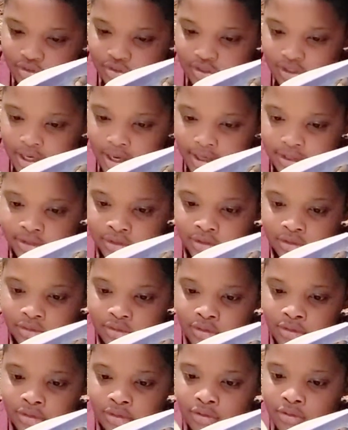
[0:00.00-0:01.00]
Jack
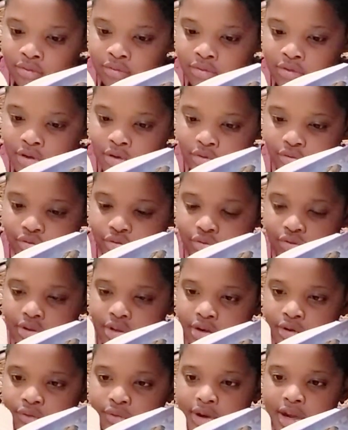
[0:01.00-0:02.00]
looked
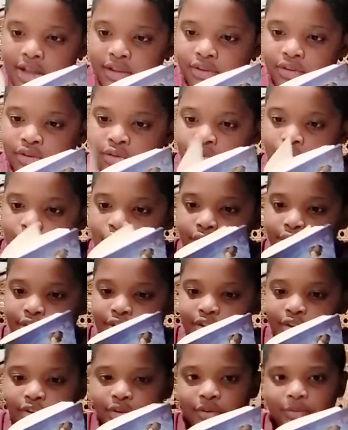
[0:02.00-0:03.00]
closely around the
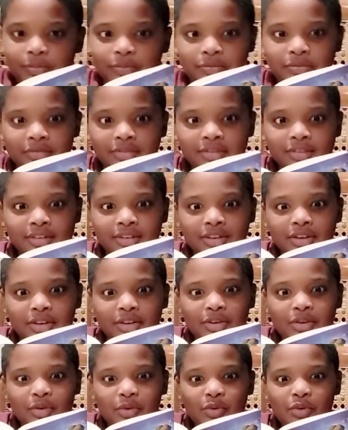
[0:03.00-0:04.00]
corner.
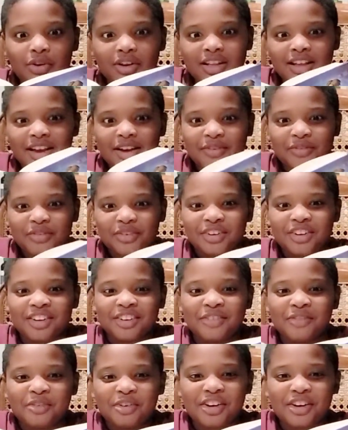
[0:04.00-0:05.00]
Whatever
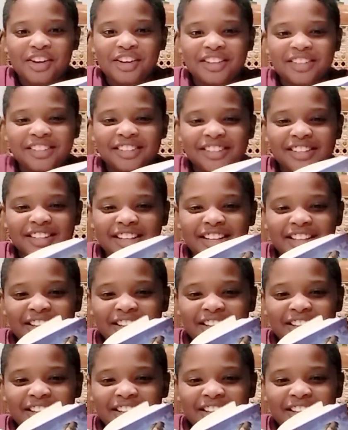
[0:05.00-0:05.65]
it was,